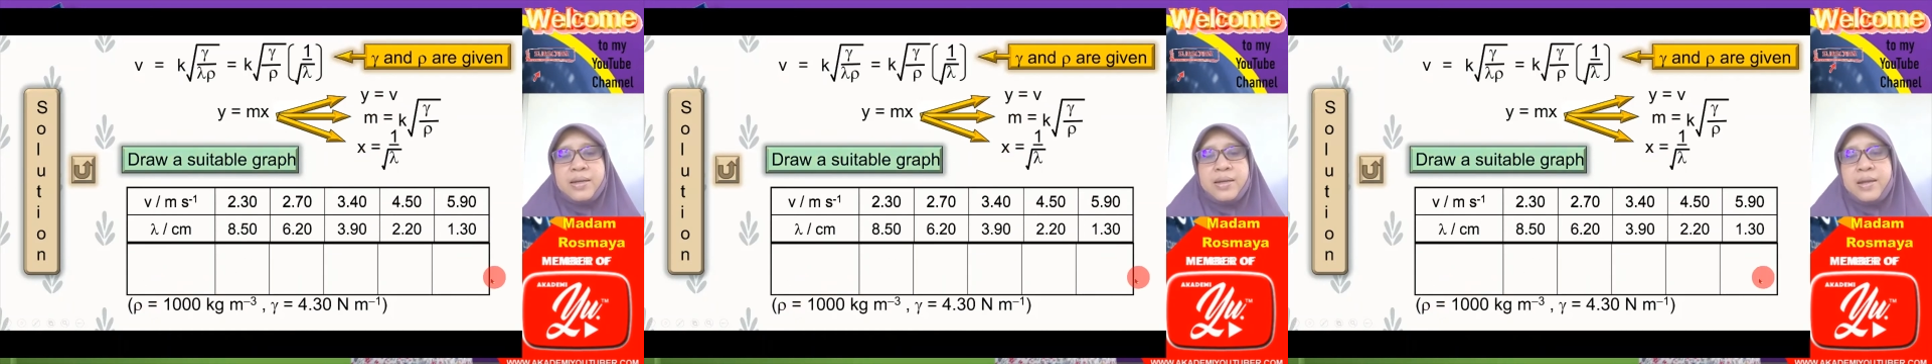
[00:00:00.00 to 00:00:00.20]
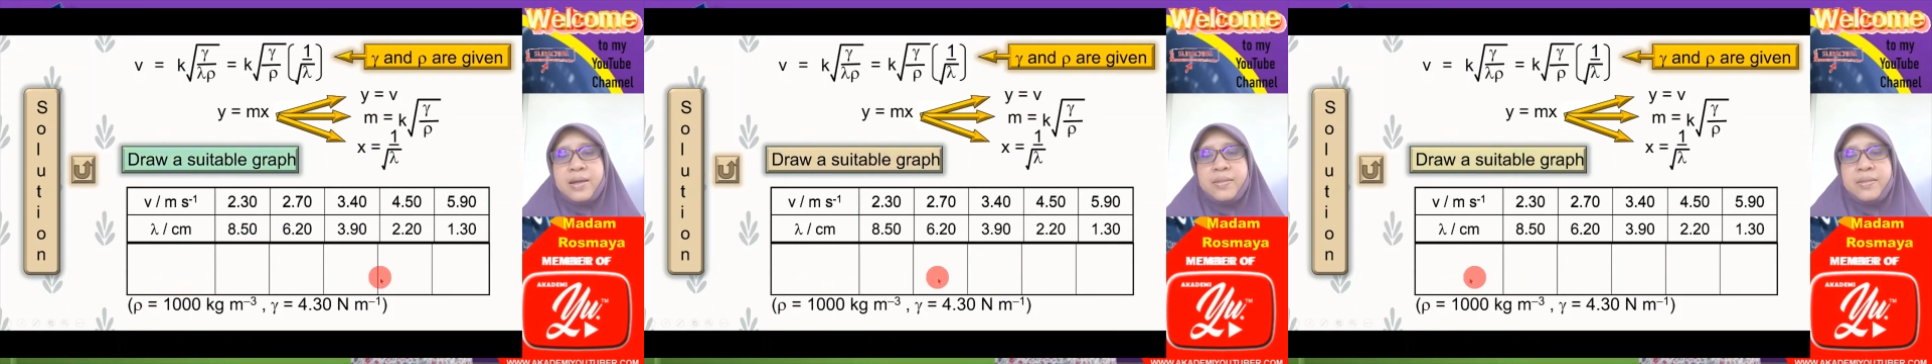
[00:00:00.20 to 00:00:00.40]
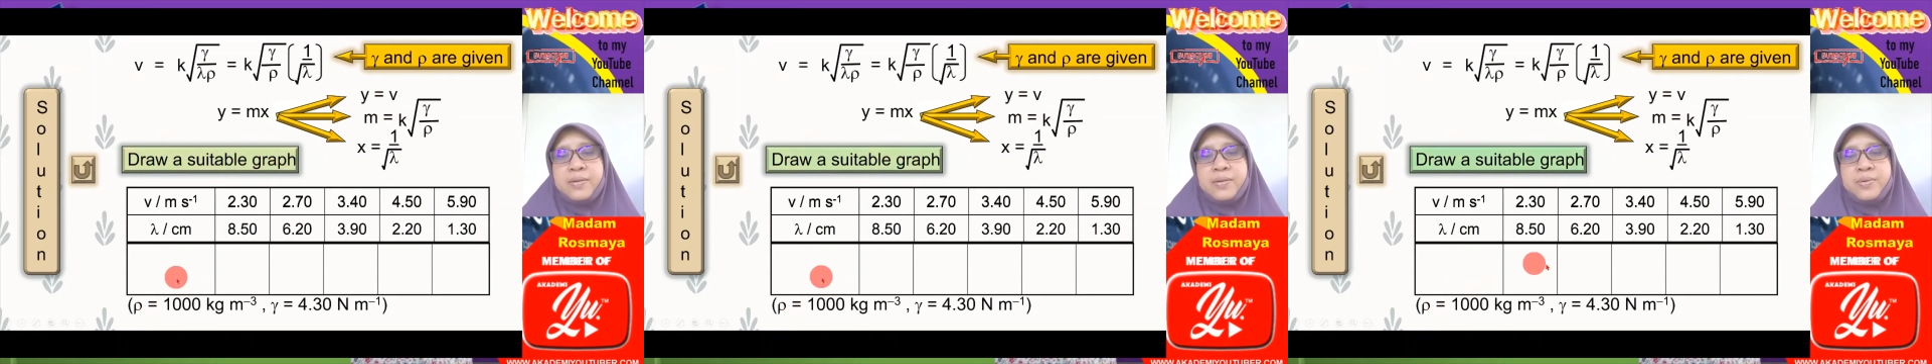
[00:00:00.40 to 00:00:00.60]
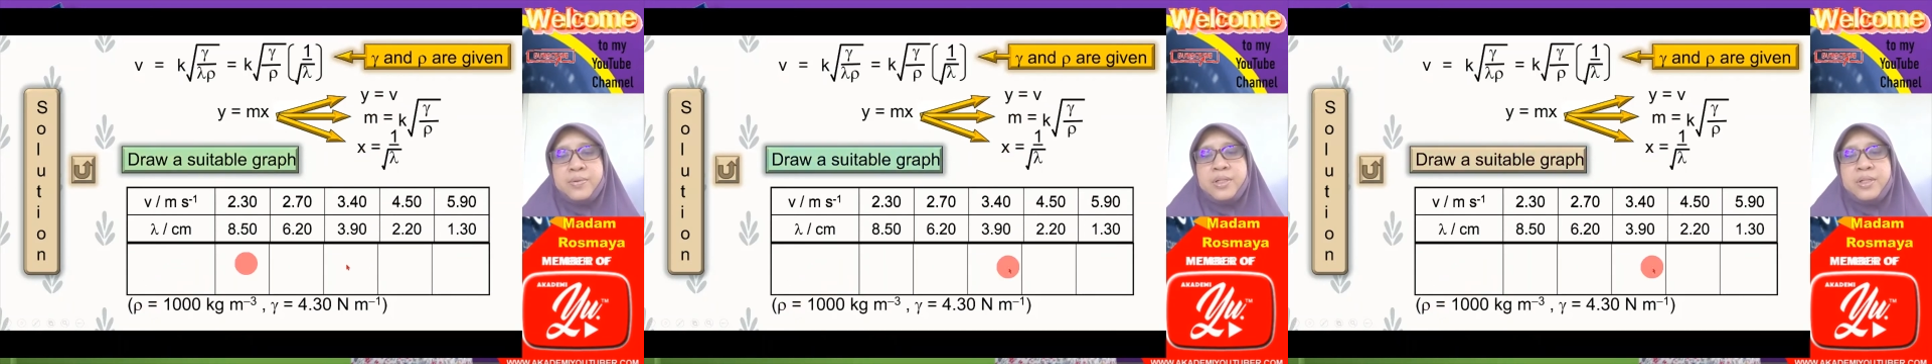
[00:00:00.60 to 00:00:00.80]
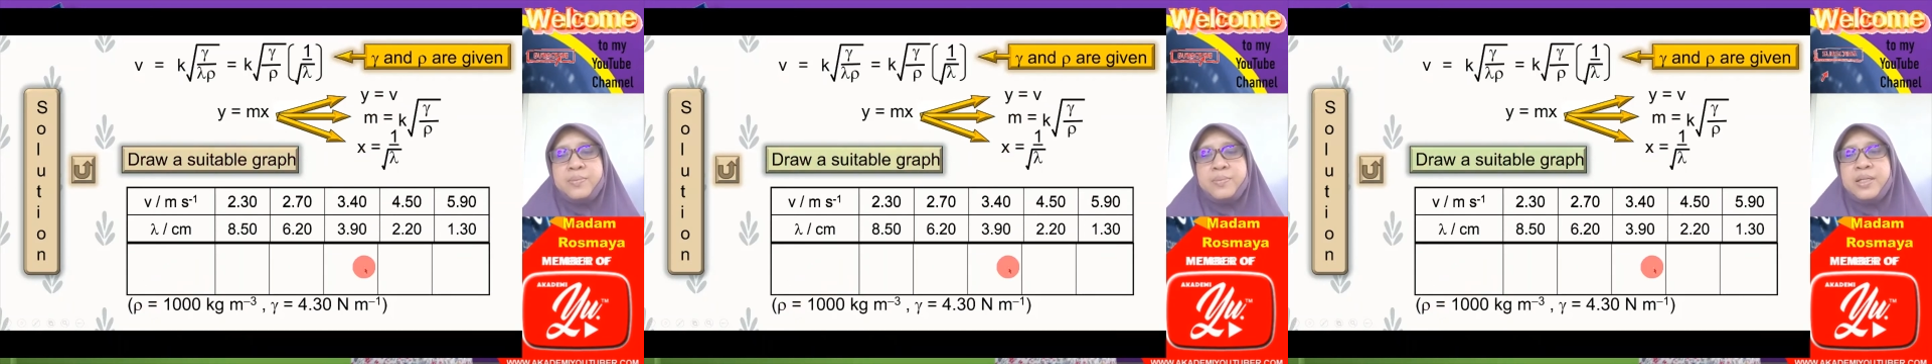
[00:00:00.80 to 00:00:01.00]
another
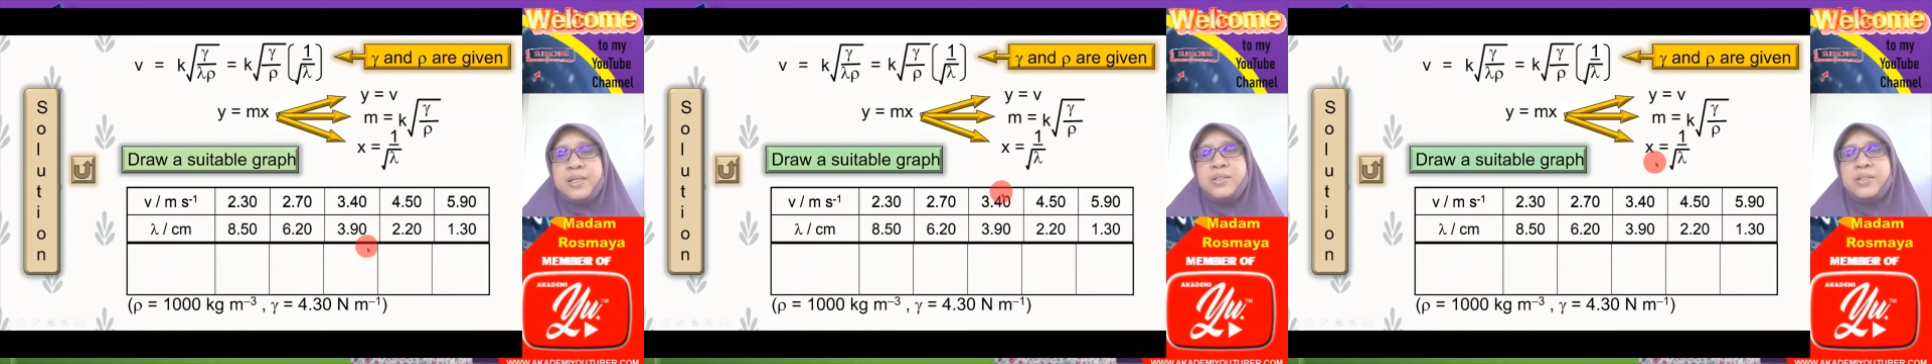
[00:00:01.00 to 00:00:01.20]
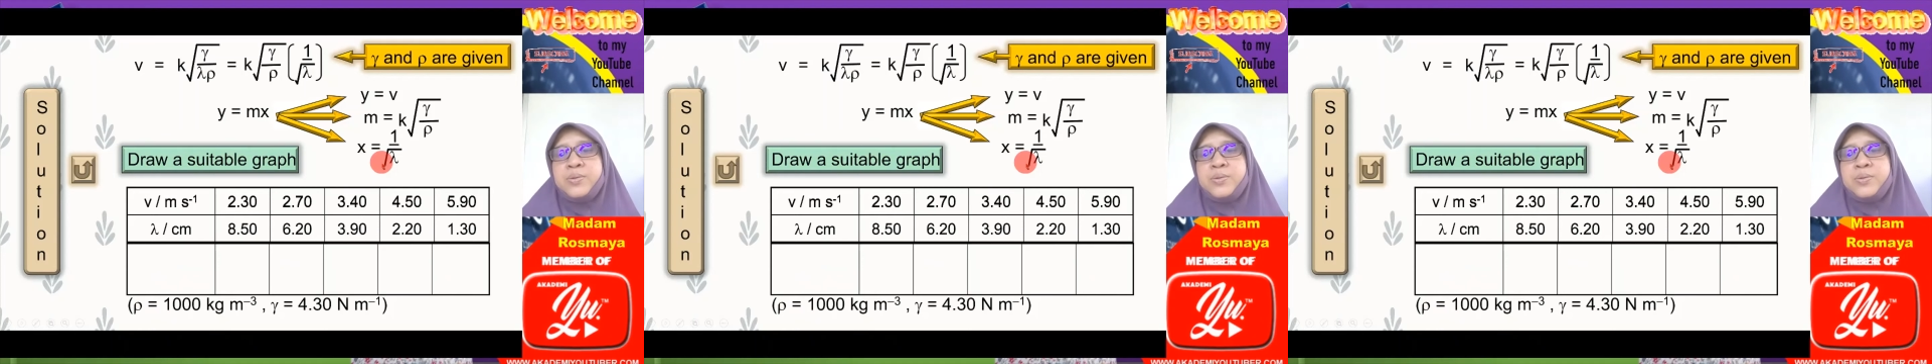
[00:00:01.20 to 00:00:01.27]
column here